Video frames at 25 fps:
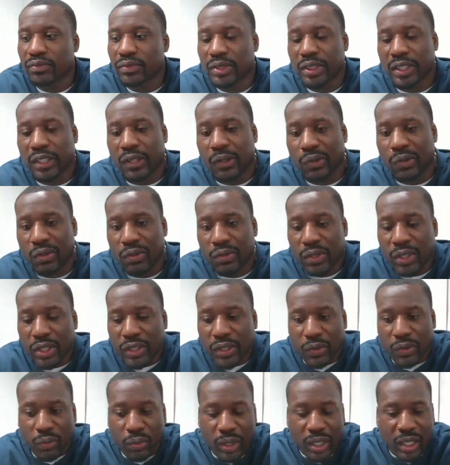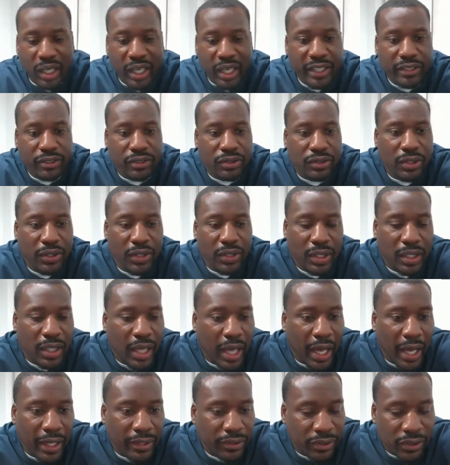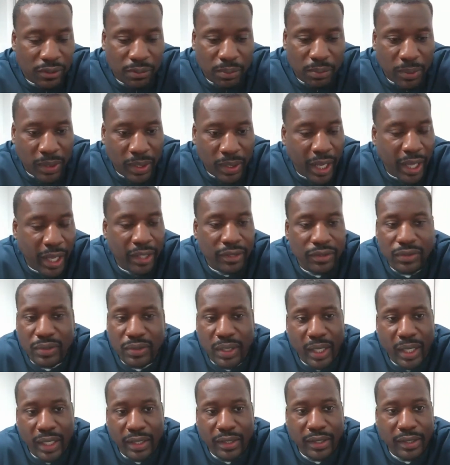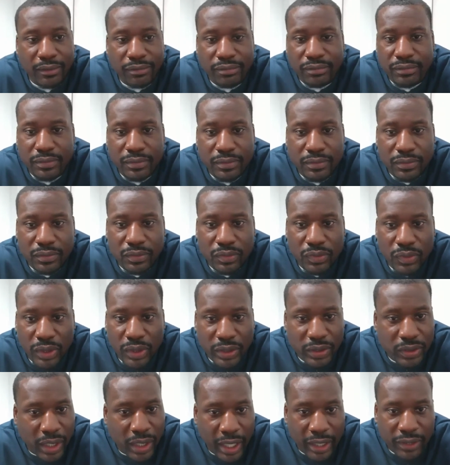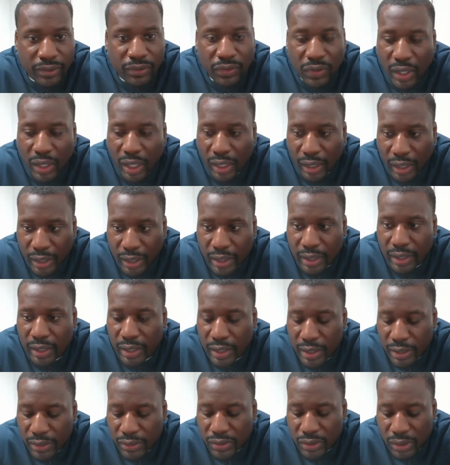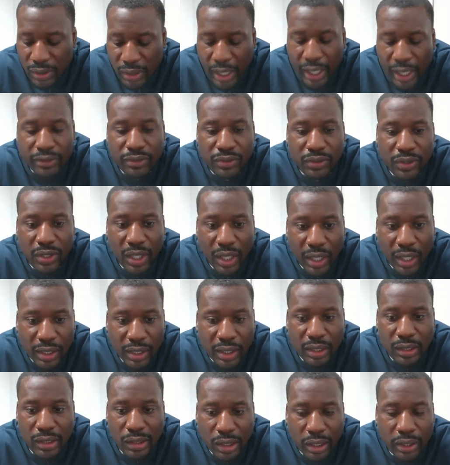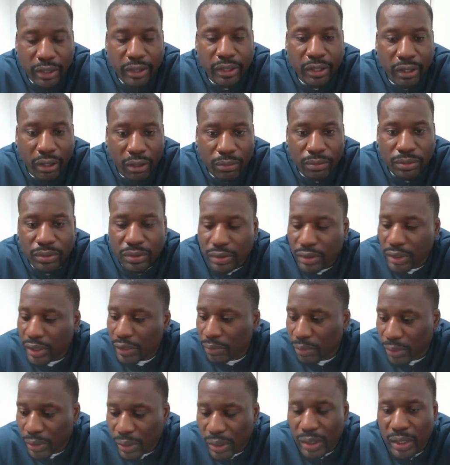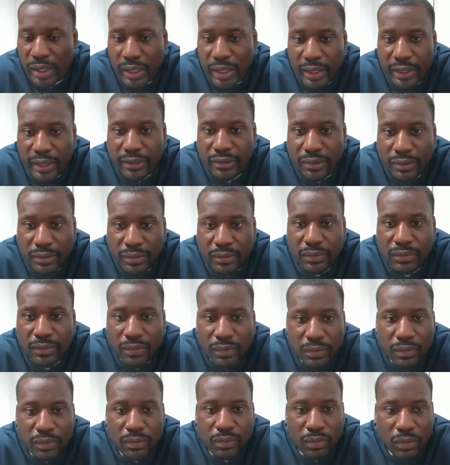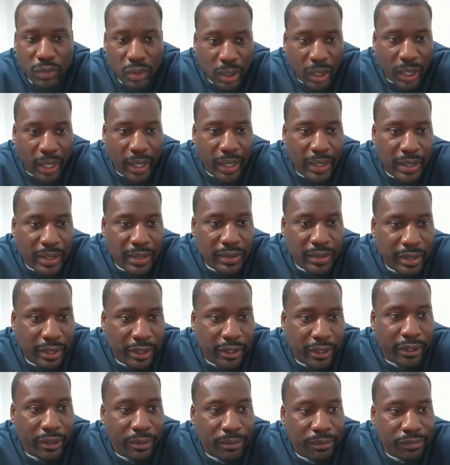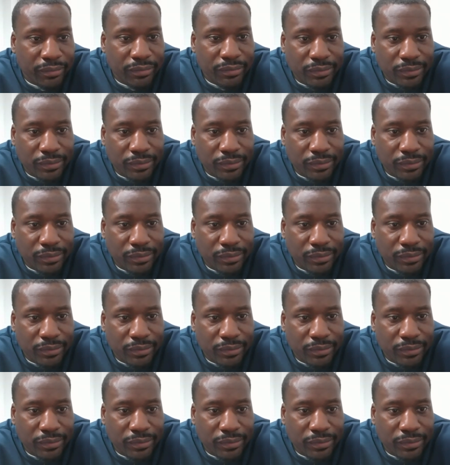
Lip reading: you know, relates to the guys has been outstanding. He's outstanding. He is an outstanding young coach. He really is. Glad he's here.